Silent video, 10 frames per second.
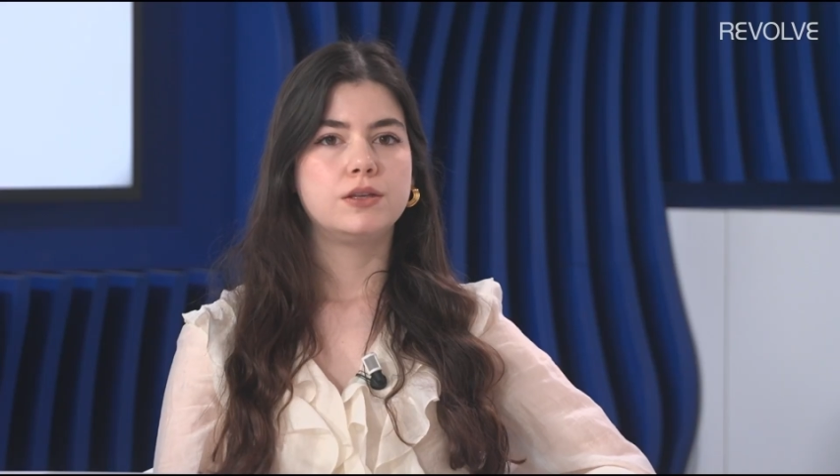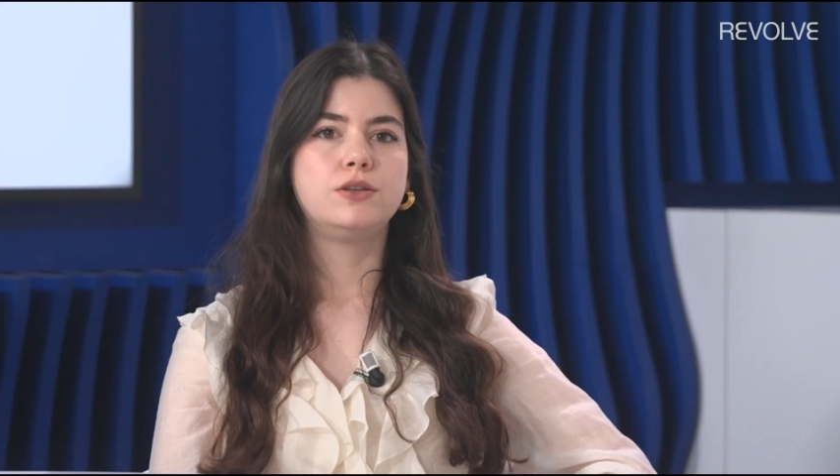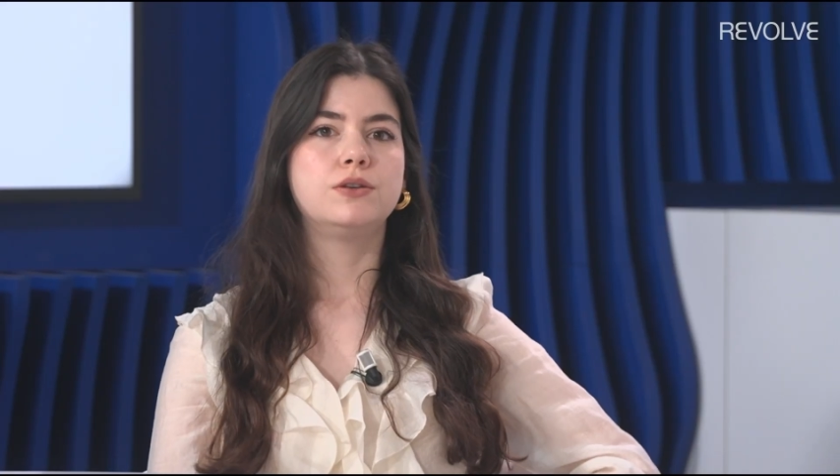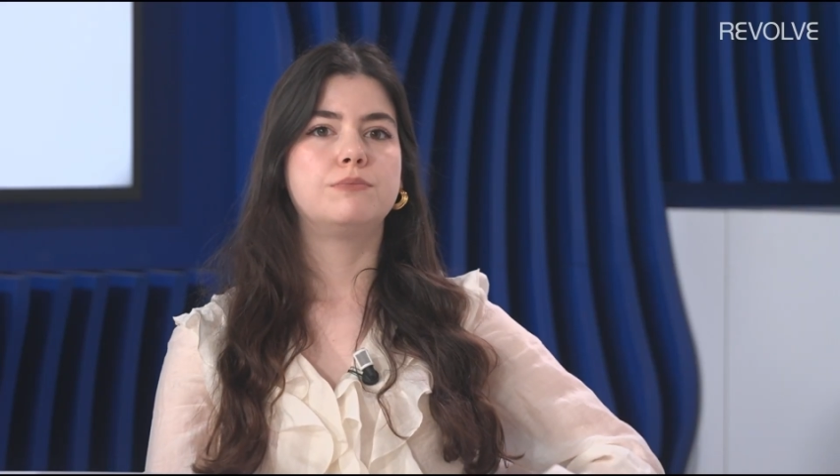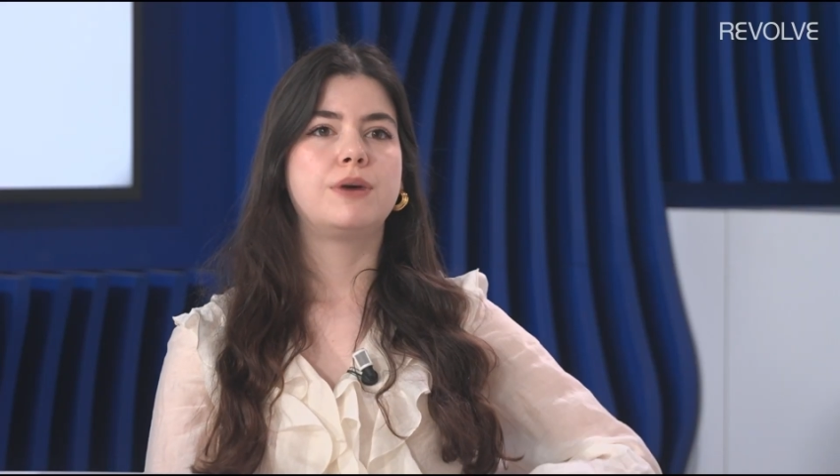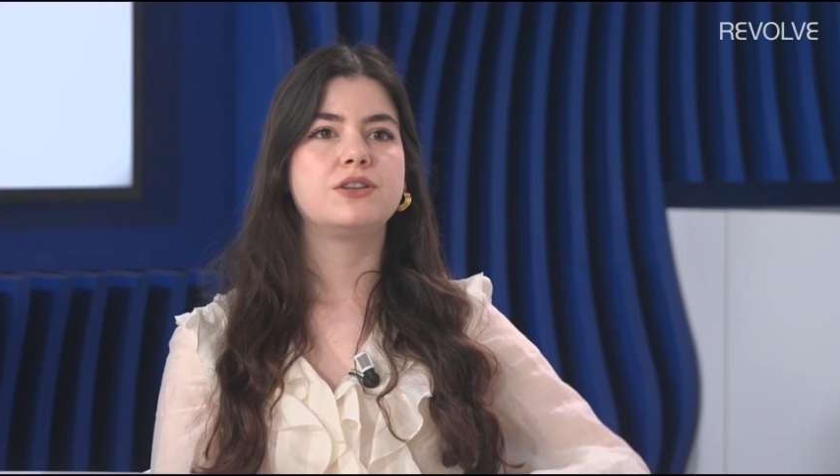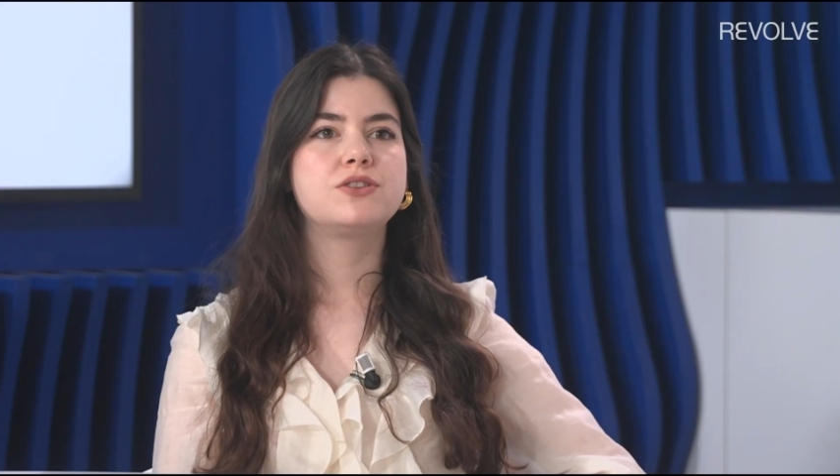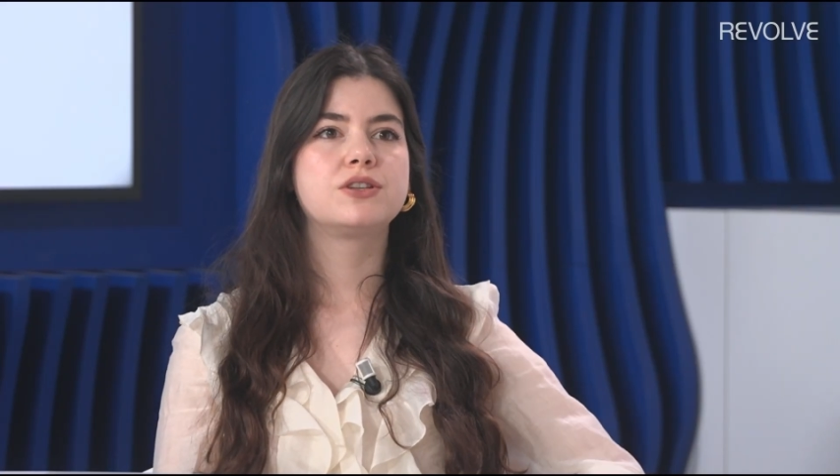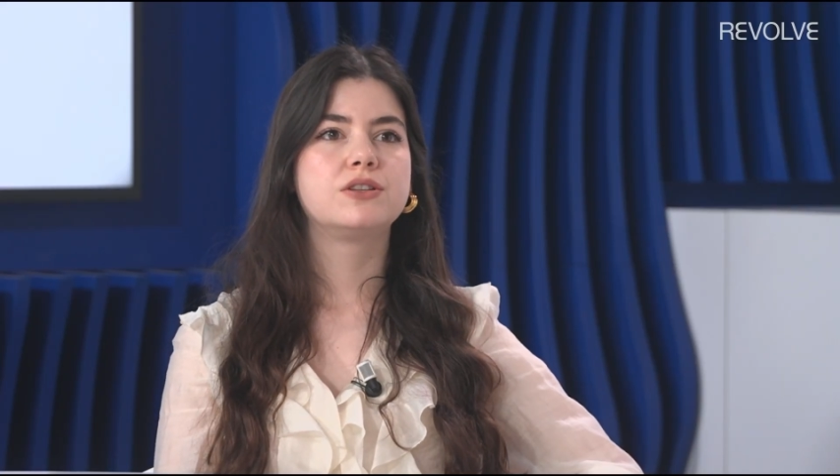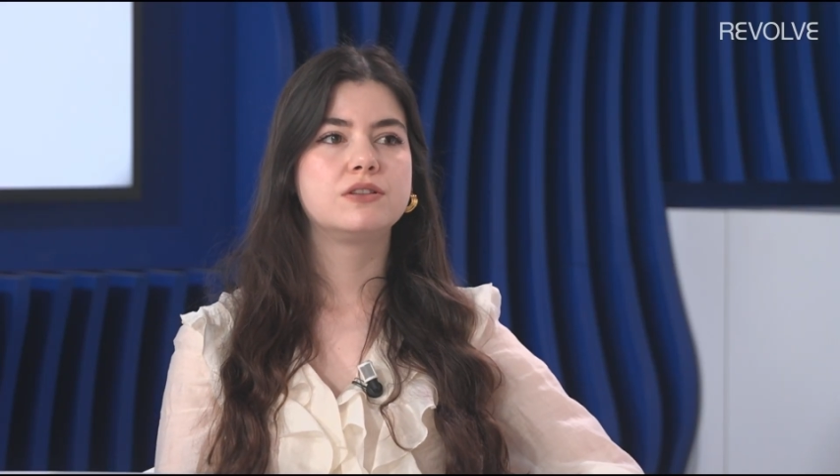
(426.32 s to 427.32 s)
You
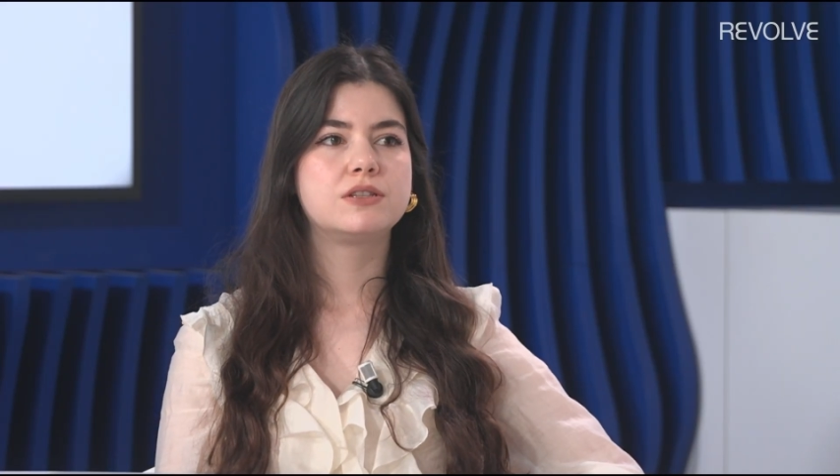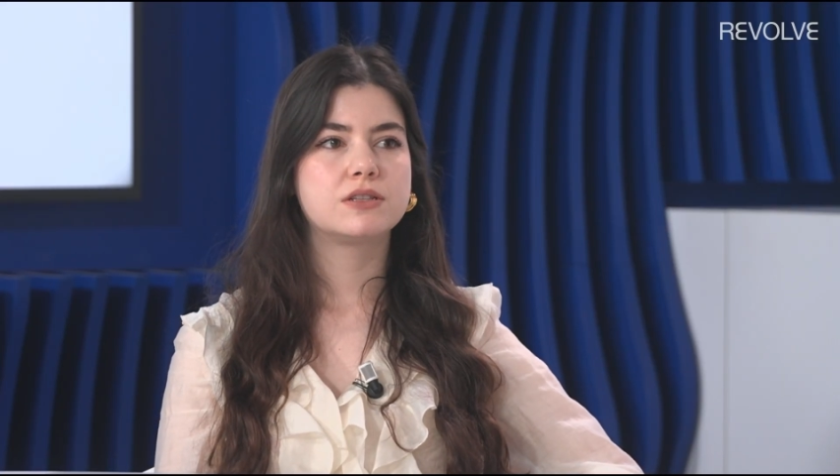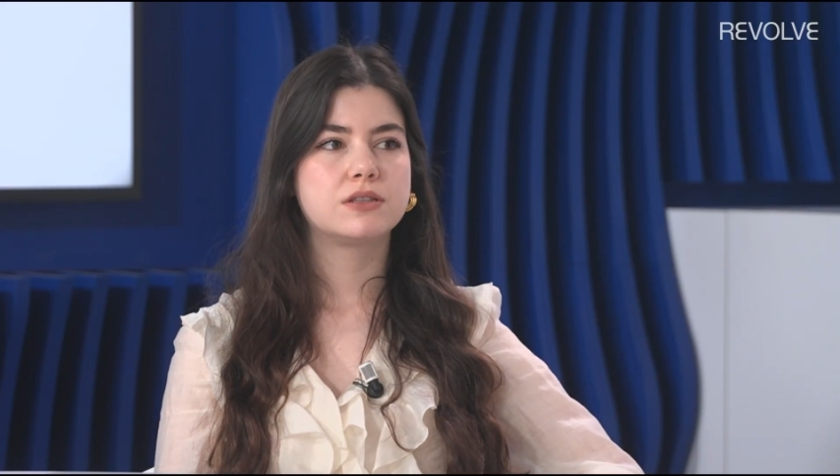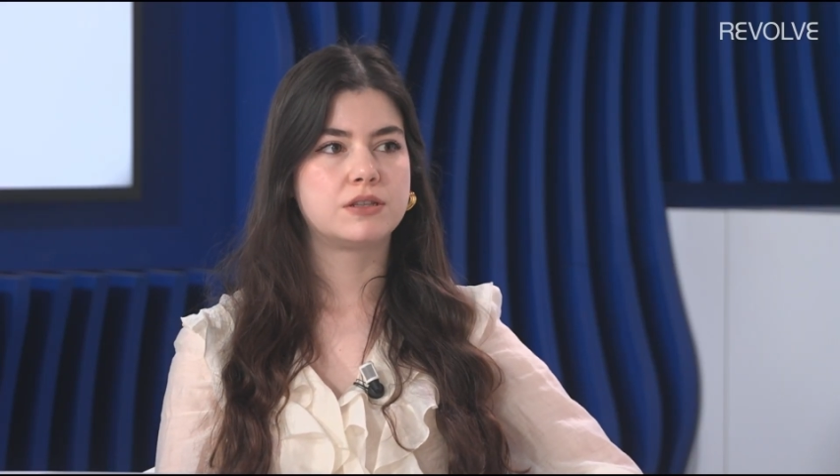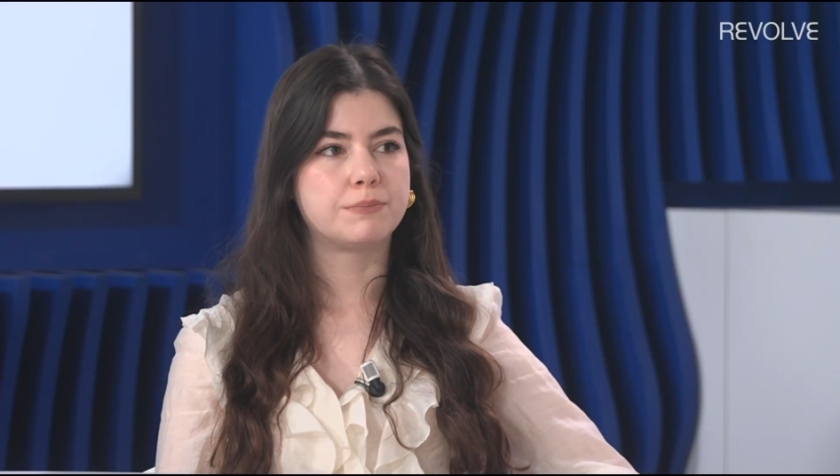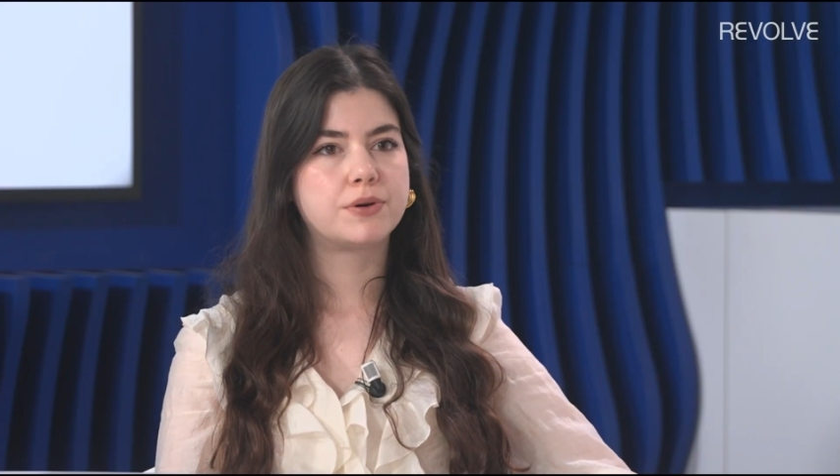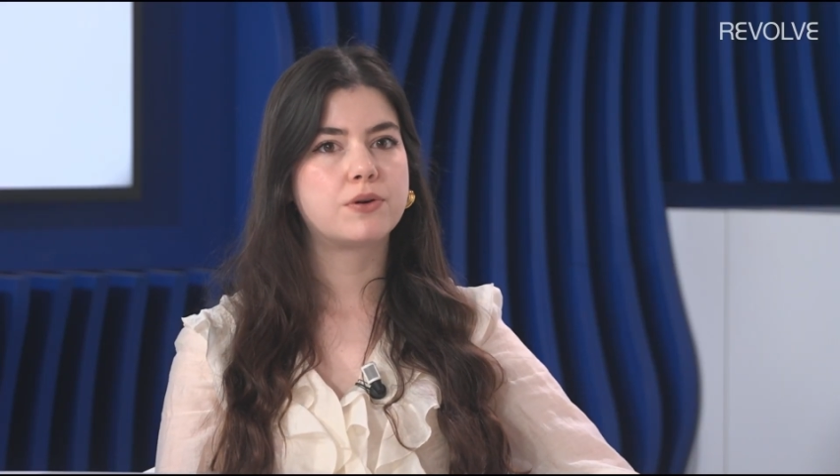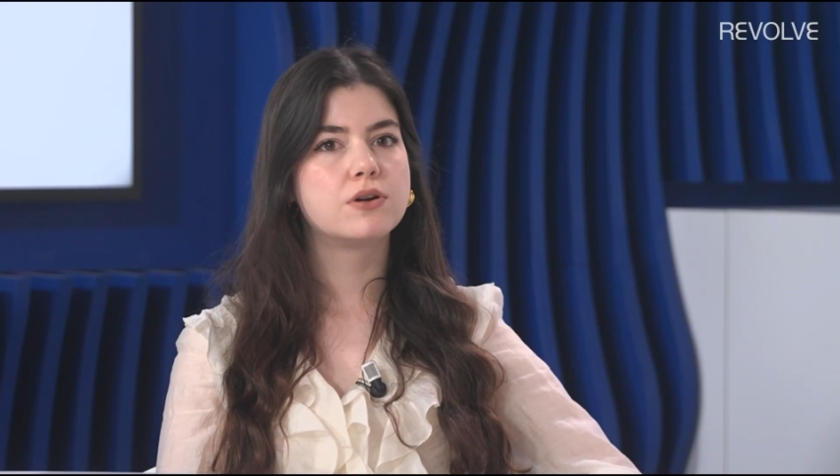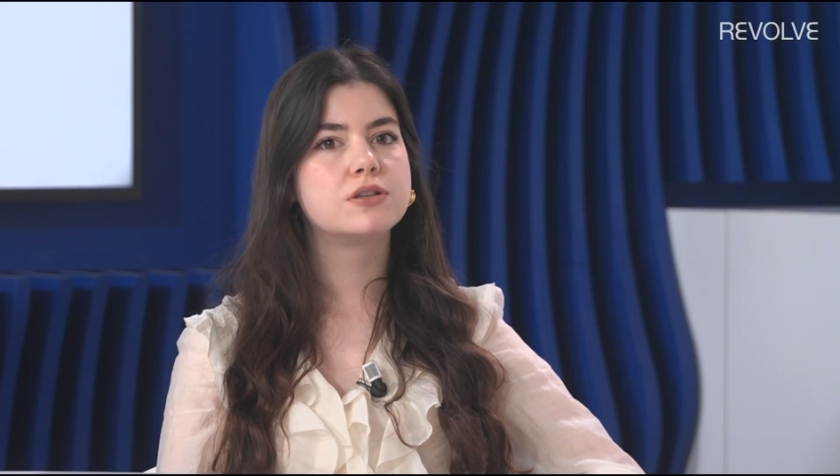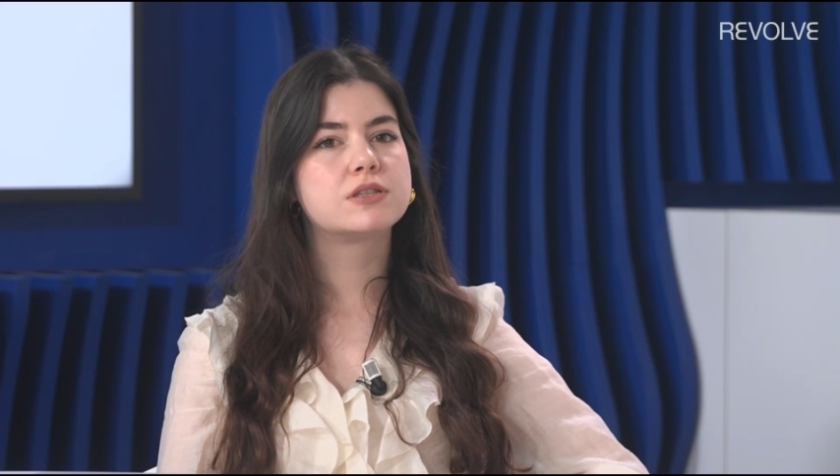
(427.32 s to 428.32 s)
mentioned the
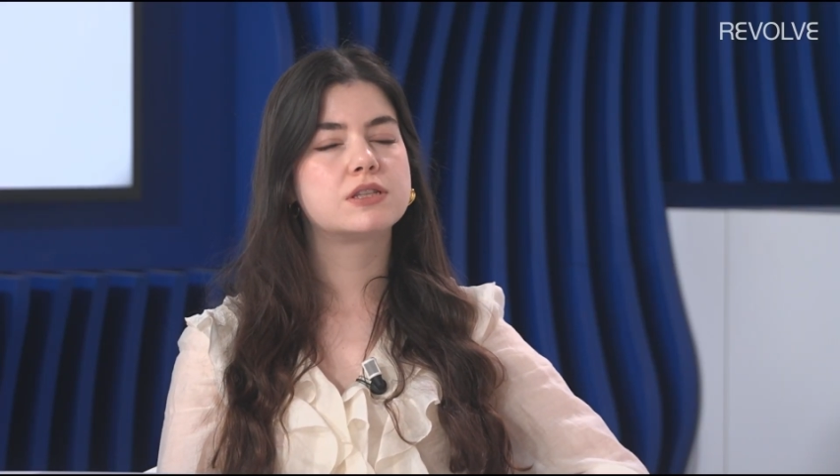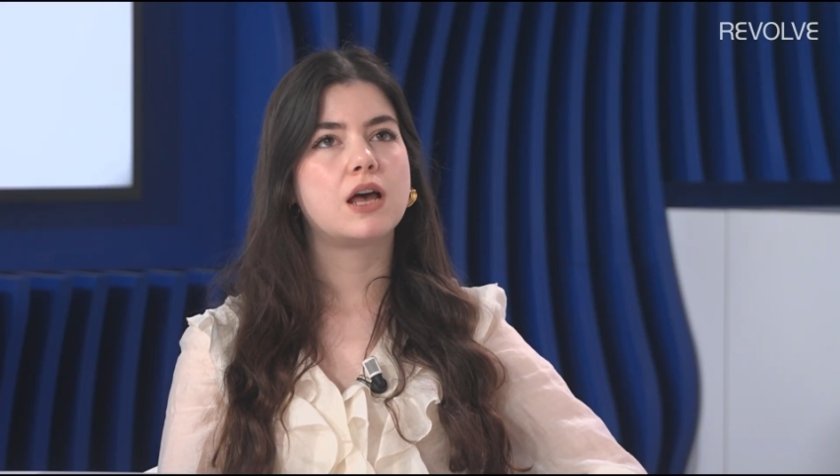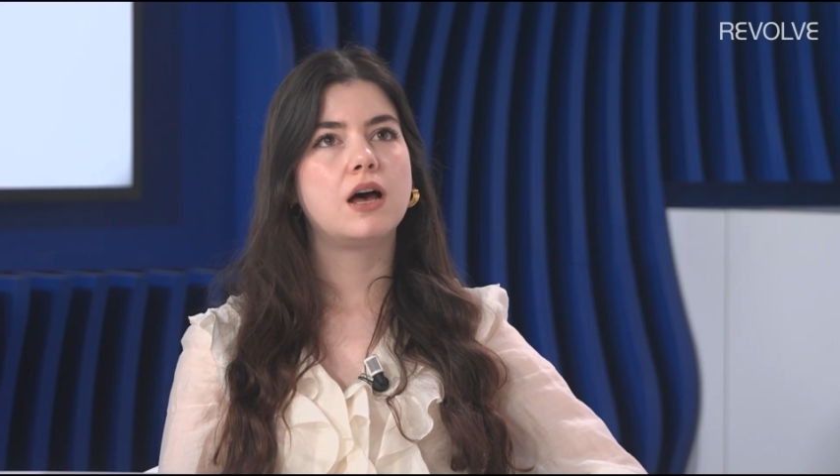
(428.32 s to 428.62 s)
ports,